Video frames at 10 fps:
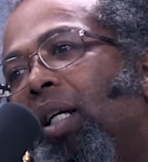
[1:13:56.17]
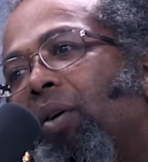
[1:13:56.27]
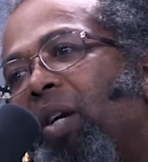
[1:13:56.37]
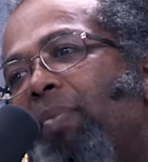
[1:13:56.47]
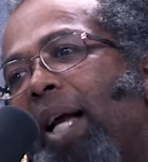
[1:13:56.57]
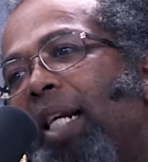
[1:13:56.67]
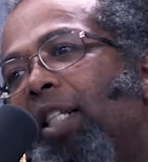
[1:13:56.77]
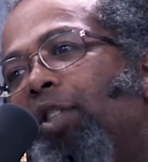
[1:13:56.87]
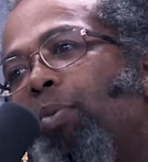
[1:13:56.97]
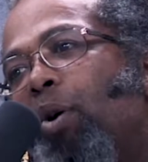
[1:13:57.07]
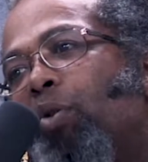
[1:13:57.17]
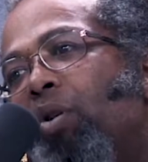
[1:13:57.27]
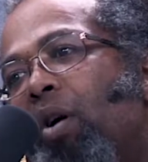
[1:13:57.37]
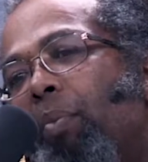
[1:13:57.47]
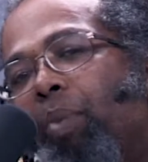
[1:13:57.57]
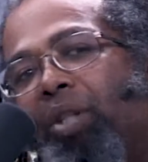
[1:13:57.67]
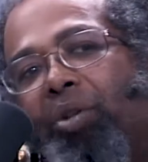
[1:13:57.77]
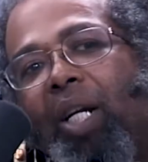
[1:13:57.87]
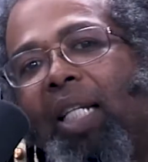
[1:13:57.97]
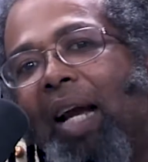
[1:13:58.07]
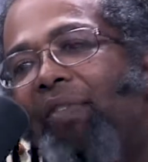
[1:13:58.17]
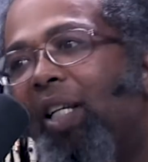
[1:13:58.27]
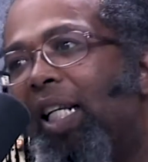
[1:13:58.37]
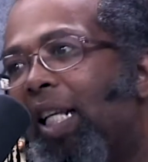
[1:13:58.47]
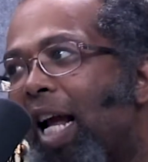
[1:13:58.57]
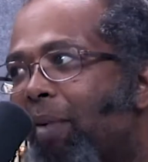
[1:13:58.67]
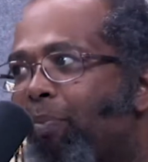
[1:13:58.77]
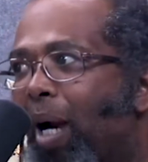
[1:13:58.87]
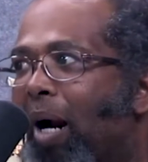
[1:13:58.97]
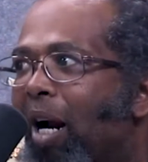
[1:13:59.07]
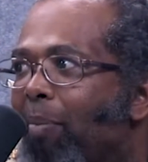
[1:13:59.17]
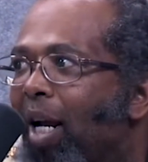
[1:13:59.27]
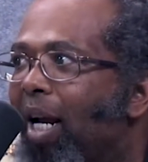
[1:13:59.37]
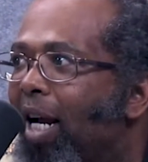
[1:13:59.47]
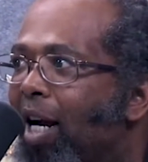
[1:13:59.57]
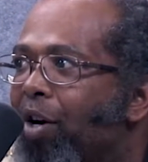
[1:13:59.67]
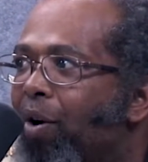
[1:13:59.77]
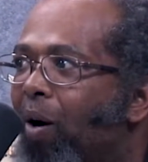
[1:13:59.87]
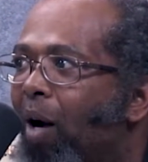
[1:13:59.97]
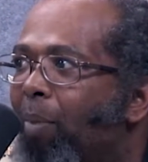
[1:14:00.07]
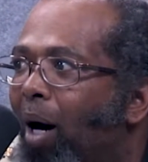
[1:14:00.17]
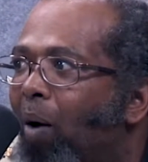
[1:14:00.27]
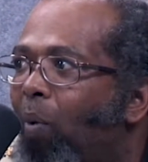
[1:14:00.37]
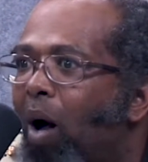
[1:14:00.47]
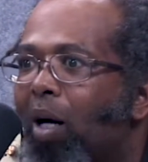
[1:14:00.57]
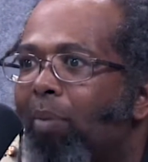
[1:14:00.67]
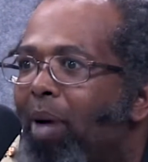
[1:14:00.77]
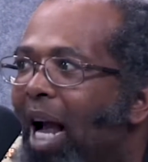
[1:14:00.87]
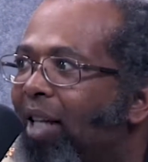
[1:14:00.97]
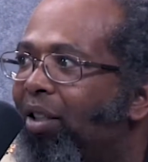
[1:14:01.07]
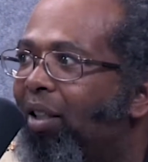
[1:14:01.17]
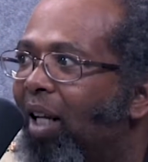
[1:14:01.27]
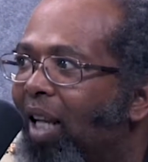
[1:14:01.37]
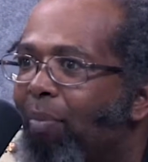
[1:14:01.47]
cremated and smoked, but you could definitely like bury me under a marijuana patch and let